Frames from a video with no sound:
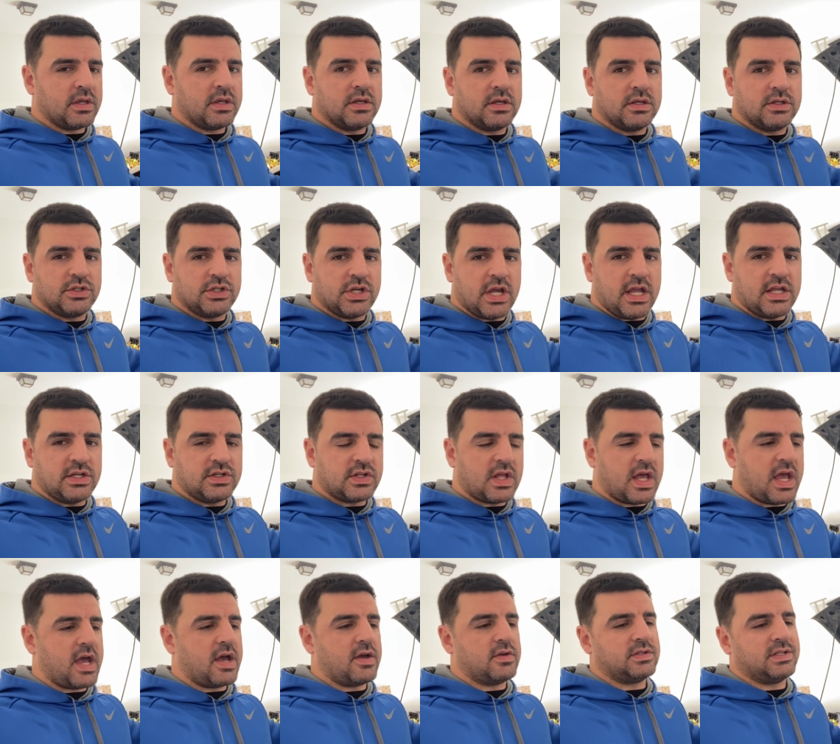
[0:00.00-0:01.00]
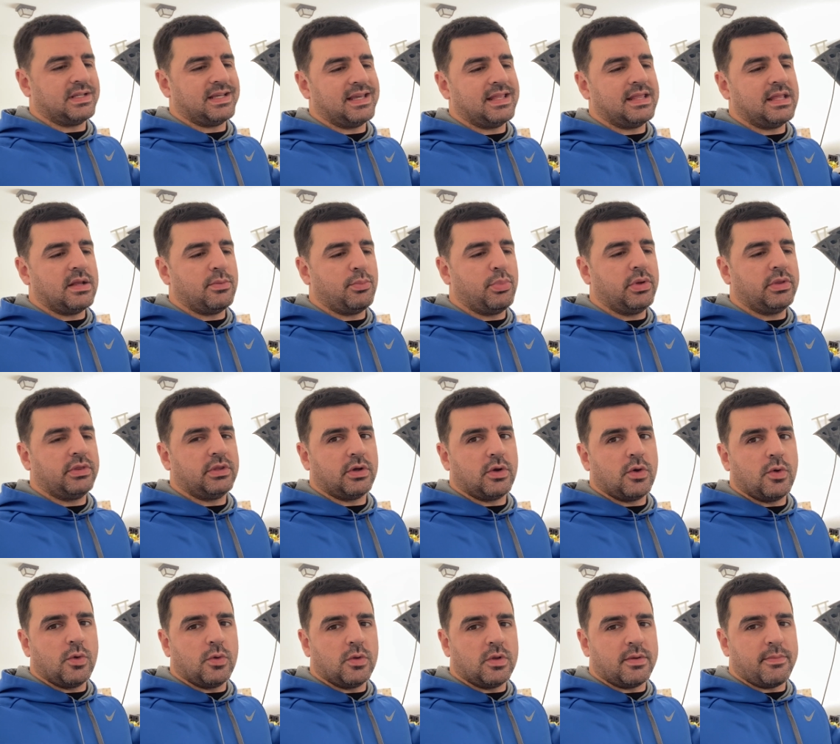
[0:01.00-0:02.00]
change the housing, and then put the
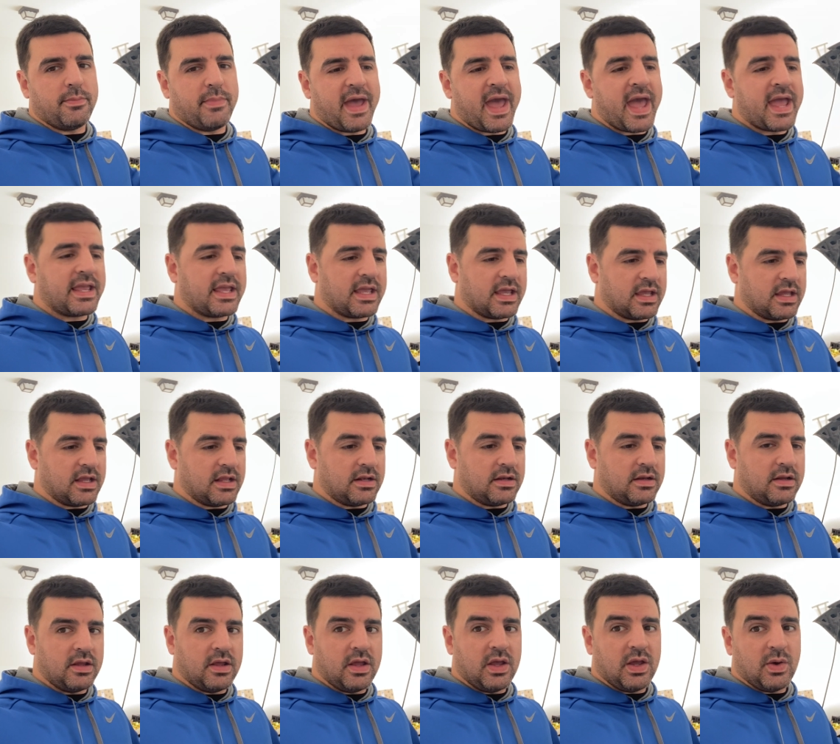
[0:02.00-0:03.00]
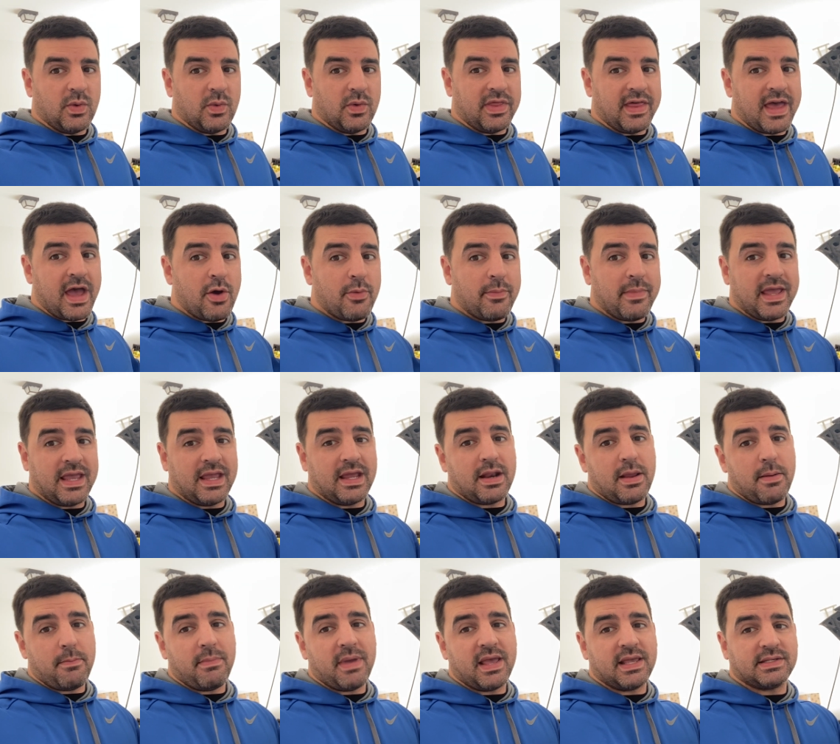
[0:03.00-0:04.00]
coolant back in without making a
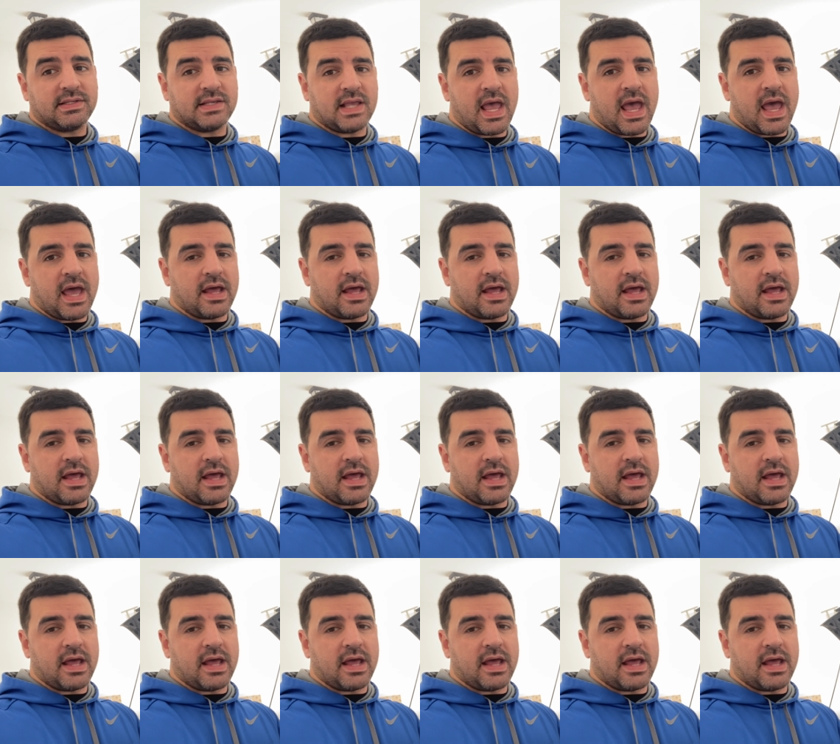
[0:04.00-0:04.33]
mess at